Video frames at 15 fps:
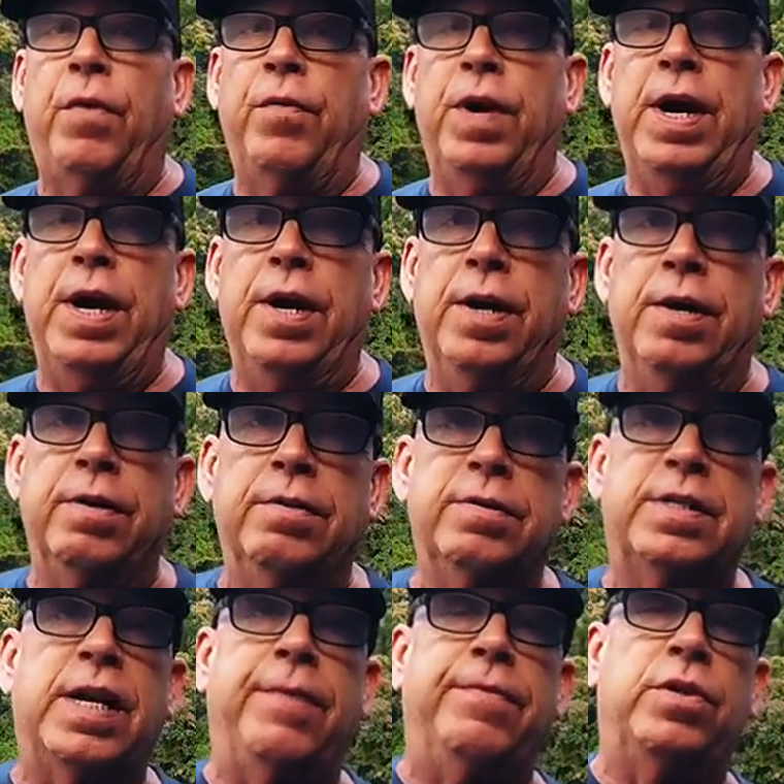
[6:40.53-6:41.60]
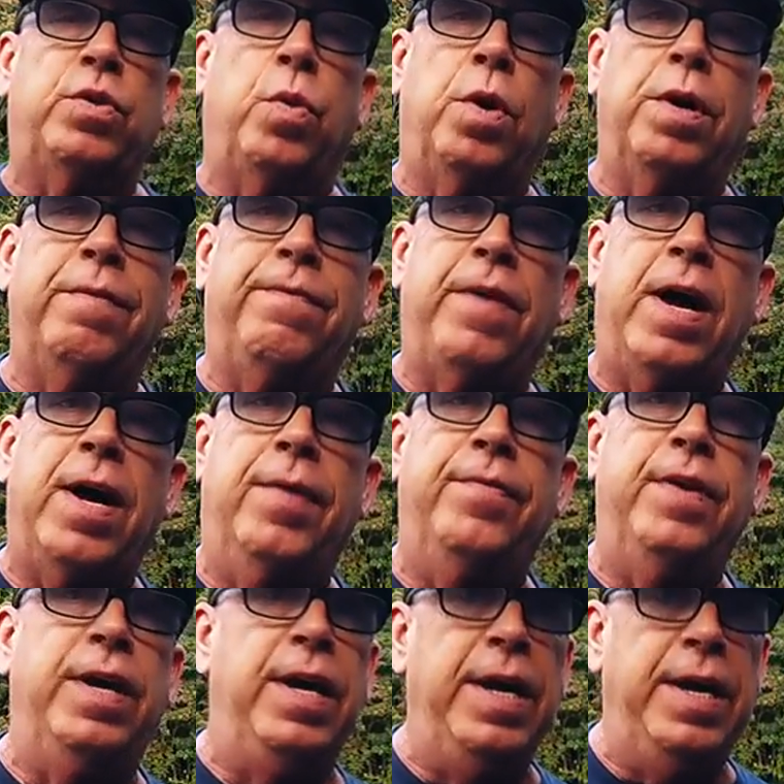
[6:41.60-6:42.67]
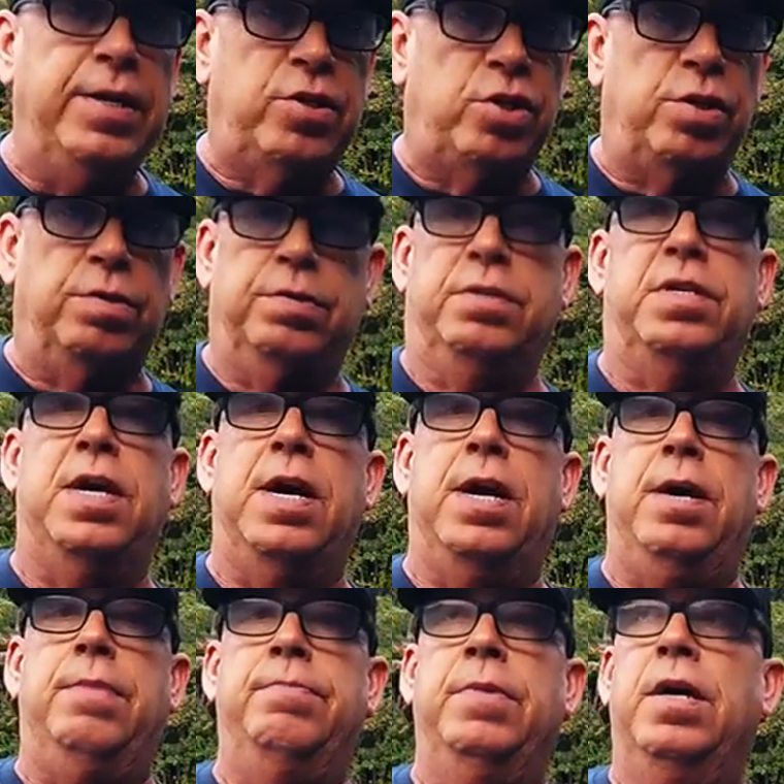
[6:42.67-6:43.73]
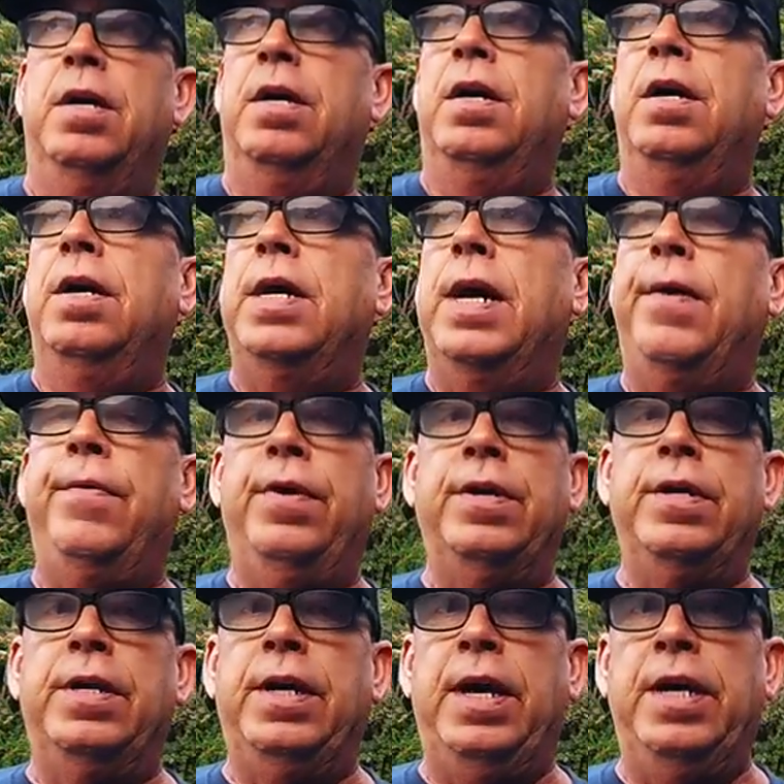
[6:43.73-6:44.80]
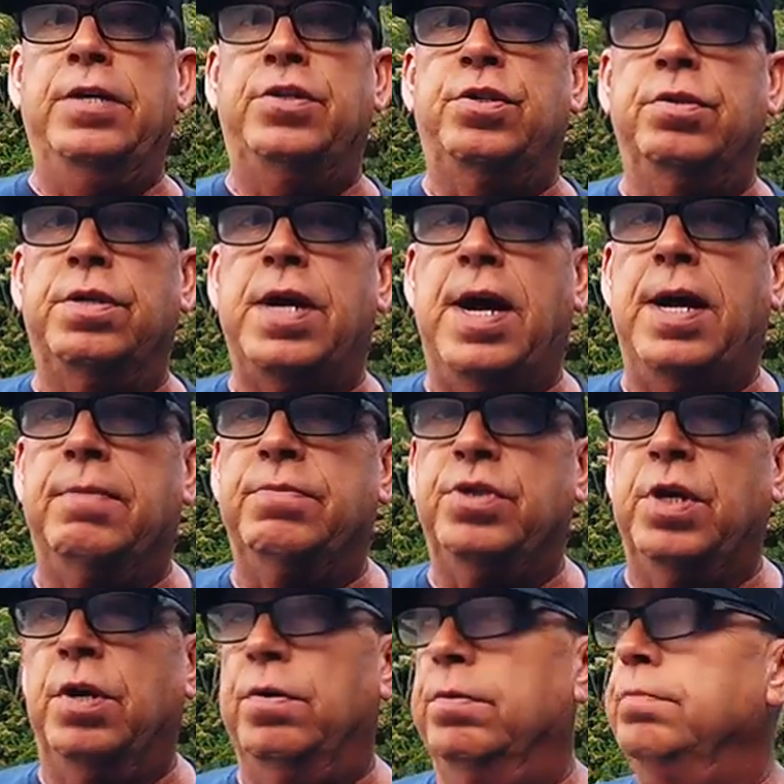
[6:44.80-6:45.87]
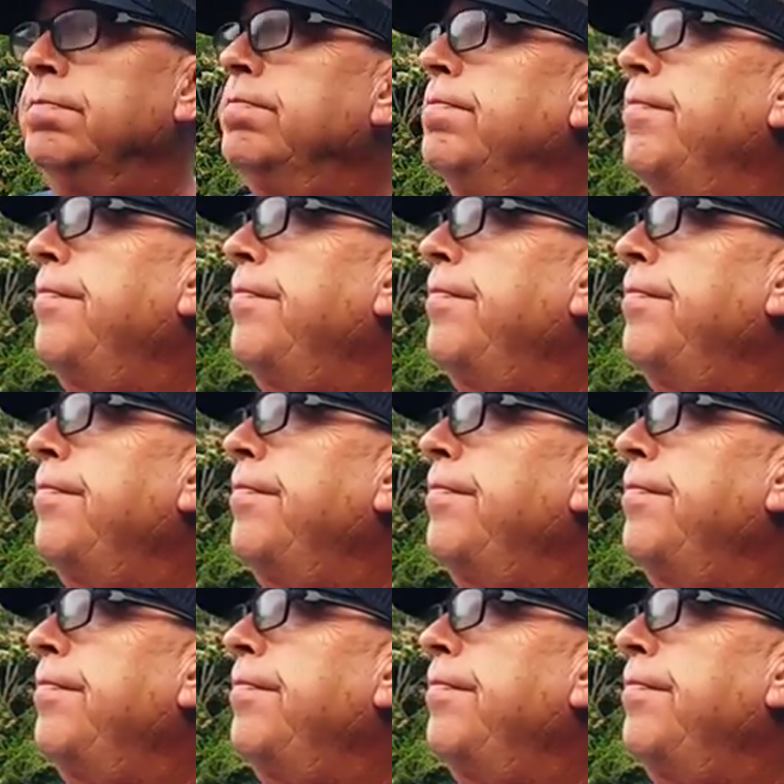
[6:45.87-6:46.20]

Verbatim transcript: over here, 7:25 Eastern time. Yeah, we're in the Eastern time zone.